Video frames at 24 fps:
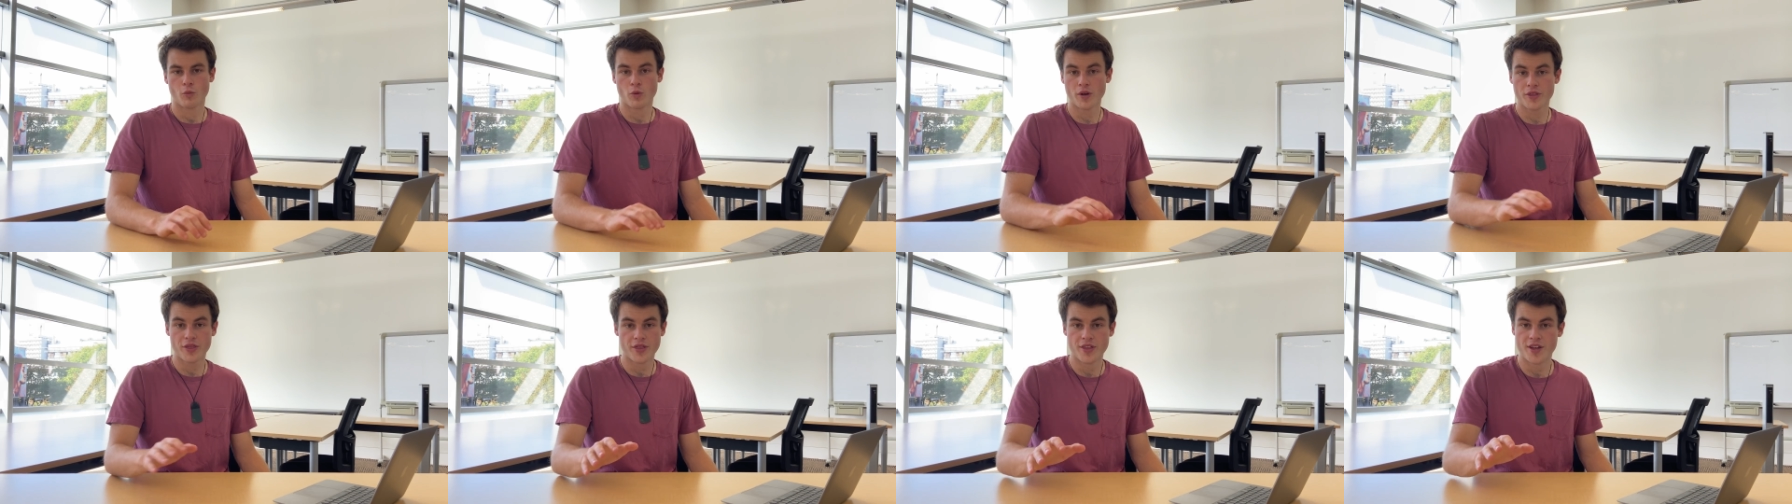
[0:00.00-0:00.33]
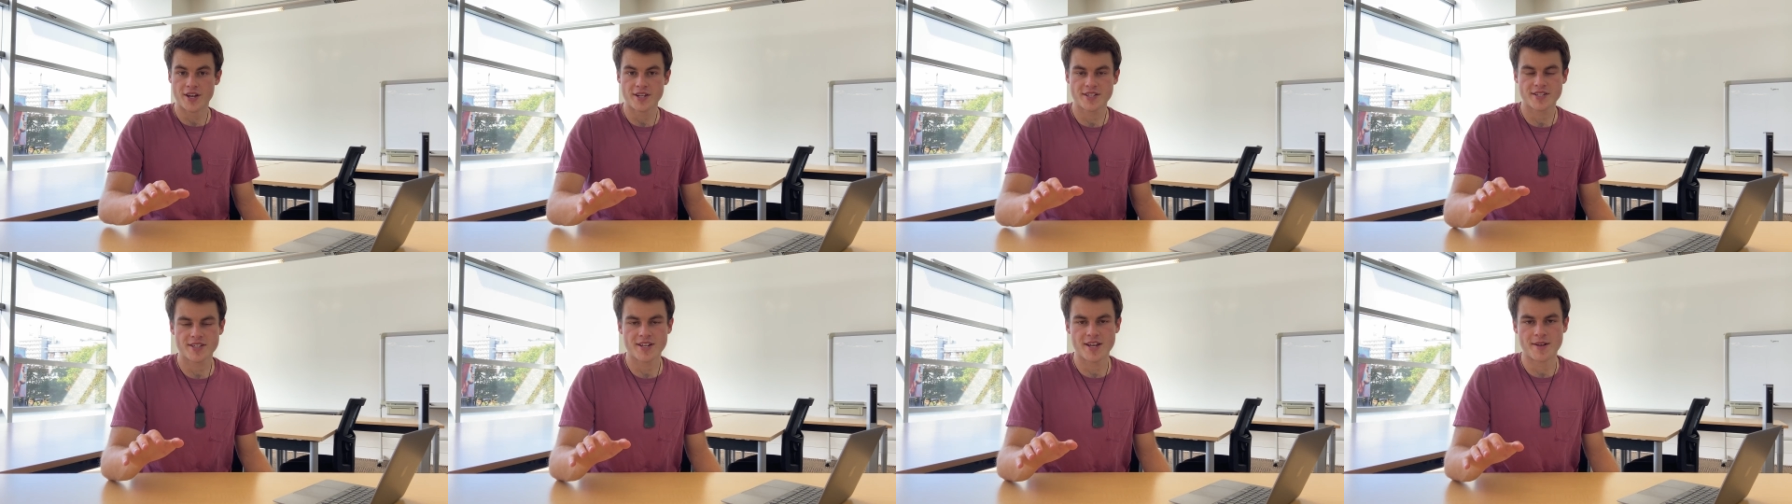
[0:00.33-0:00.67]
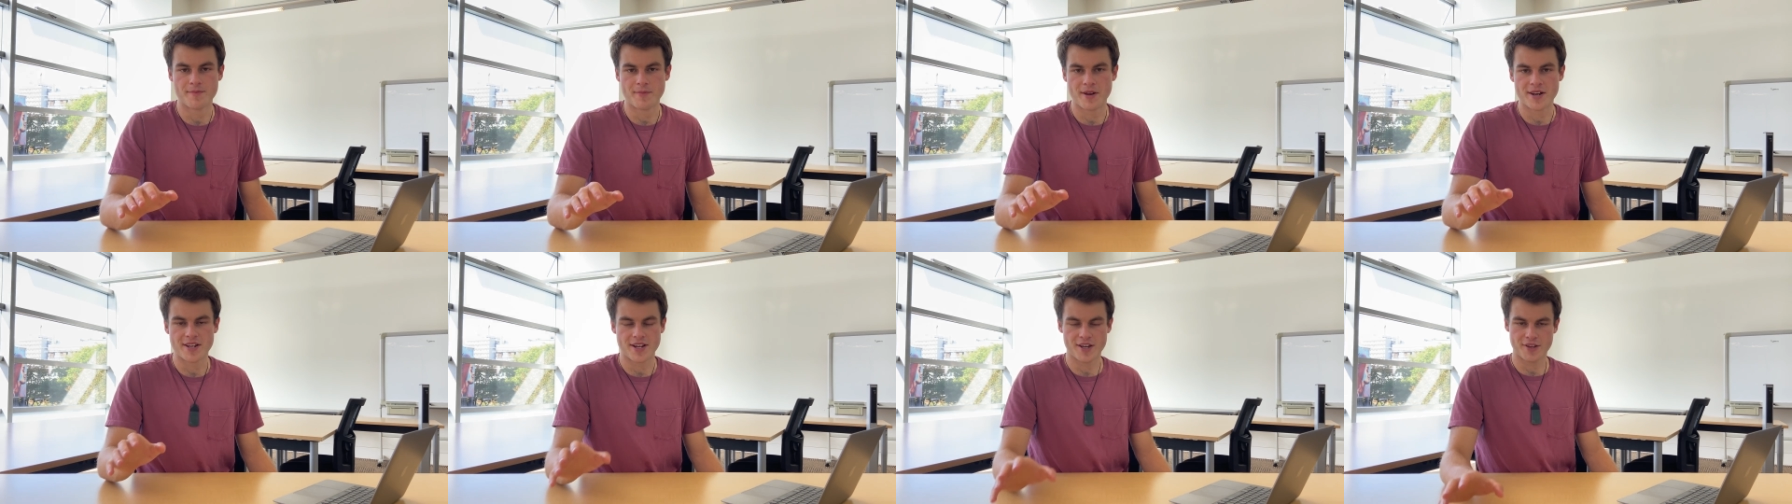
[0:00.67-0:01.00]
With this
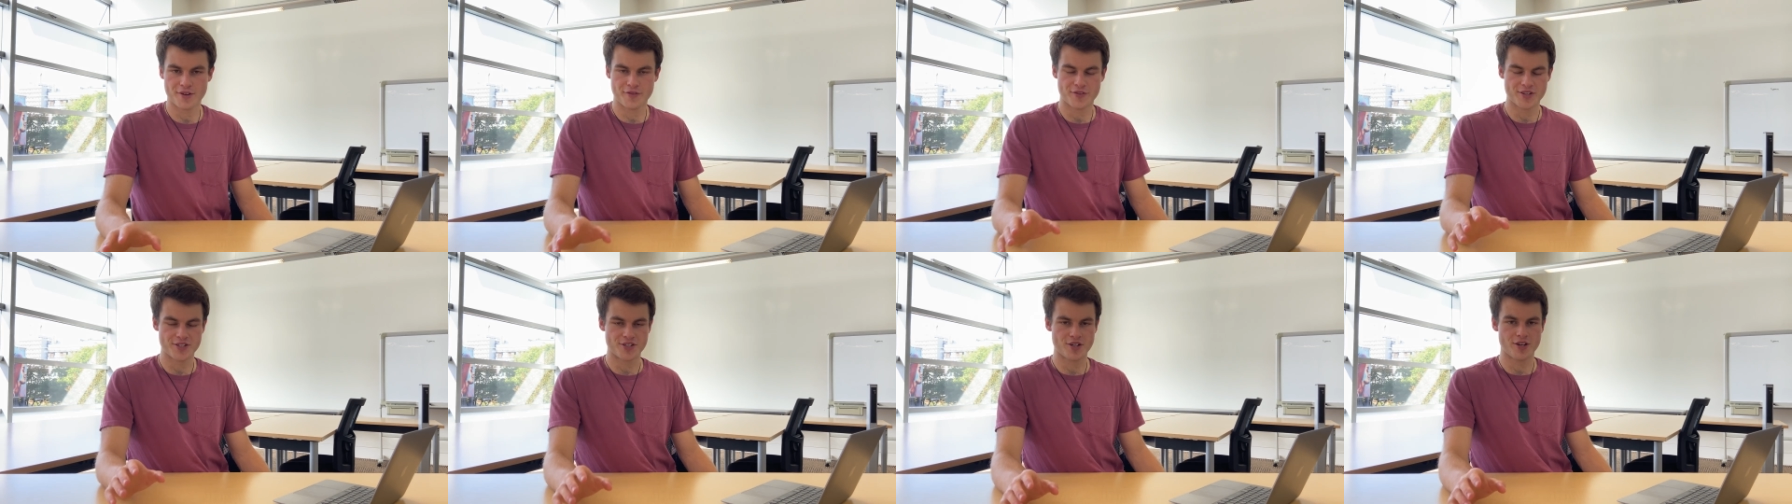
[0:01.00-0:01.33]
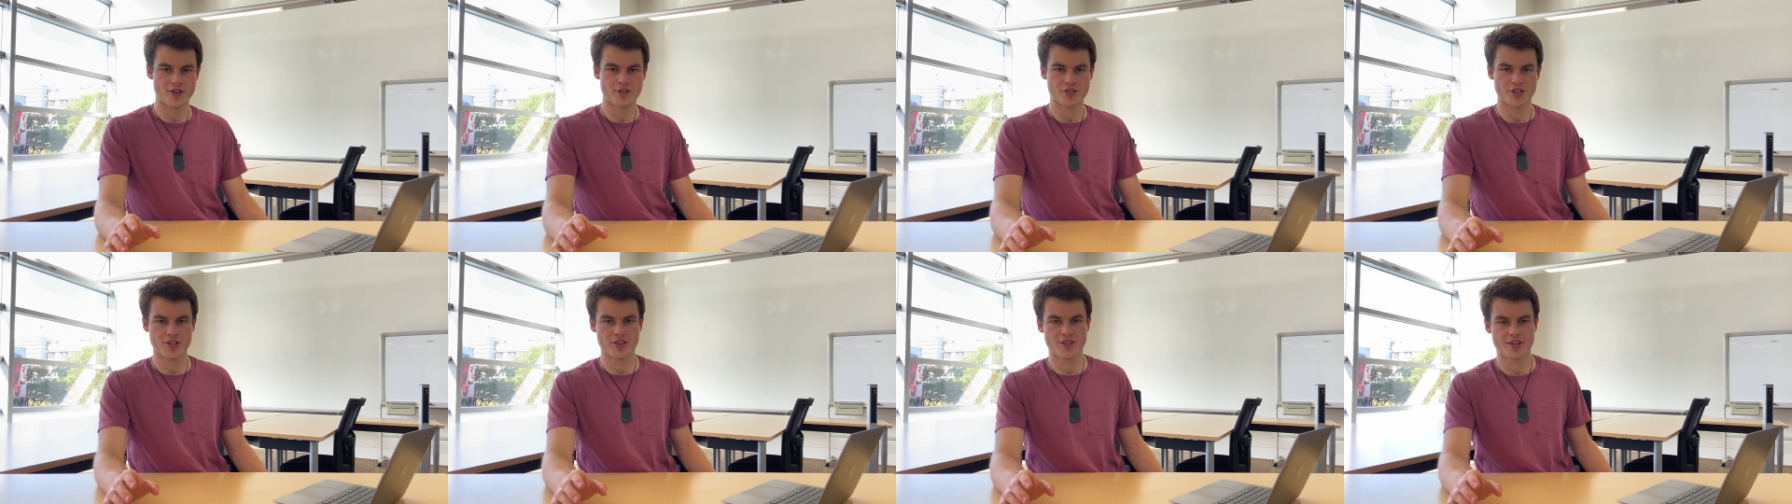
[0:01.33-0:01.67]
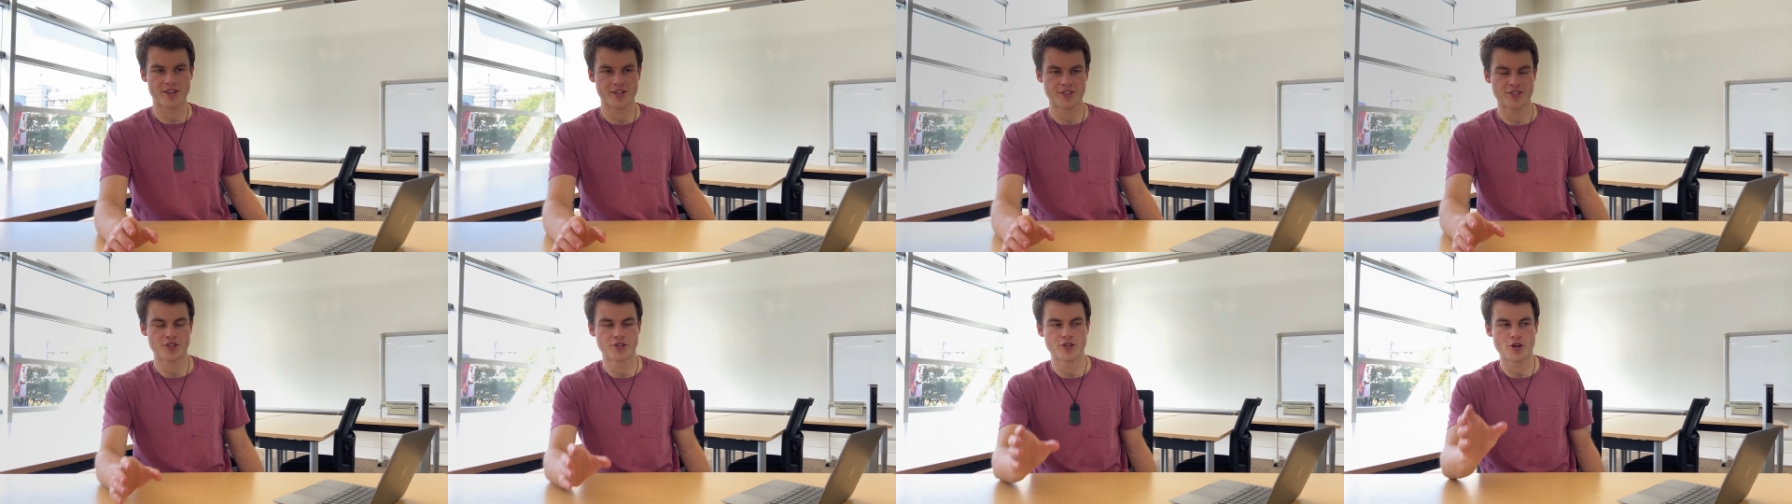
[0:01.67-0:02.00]
and many other physiology things,